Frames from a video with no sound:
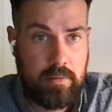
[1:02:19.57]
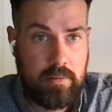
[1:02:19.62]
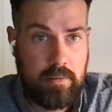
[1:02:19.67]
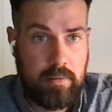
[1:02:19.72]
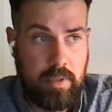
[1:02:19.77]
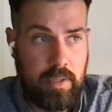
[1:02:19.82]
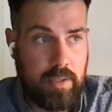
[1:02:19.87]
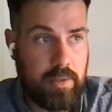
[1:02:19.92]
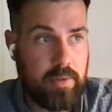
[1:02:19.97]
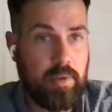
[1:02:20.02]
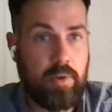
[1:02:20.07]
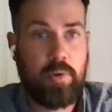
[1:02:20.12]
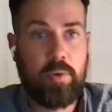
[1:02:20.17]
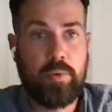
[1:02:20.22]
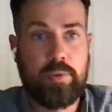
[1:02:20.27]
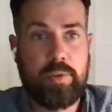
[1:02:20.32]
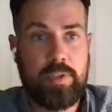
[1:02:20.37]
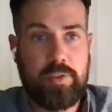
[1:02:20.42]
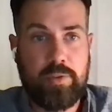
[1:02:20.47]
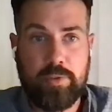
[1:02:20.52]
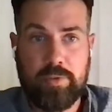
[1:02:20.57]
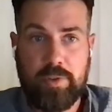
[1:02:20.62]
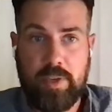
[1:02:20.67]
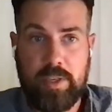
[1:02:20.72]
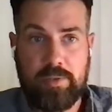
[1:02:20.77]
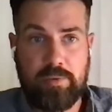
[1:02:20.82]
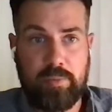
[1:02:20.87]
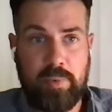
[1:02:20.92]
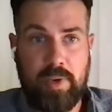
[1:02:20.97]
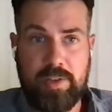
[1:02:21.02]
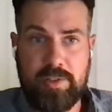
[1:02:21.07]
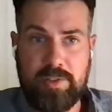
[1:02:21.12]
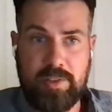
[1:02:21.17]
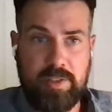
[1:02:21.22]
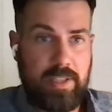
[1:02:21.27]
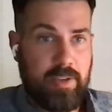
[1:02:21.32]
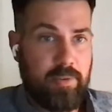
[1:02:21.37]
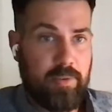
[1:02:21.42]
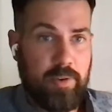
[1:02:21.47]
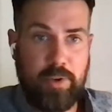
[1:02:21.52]
Like the whole digital transformation
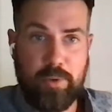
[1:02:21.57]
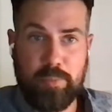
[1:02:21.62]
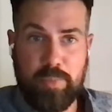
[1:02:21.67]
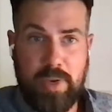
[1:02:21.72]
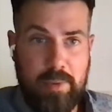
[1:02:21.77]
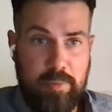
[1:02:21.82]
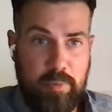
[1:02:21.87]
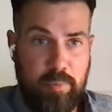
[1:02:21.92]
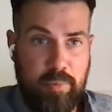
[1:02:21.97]
to get rid of your paper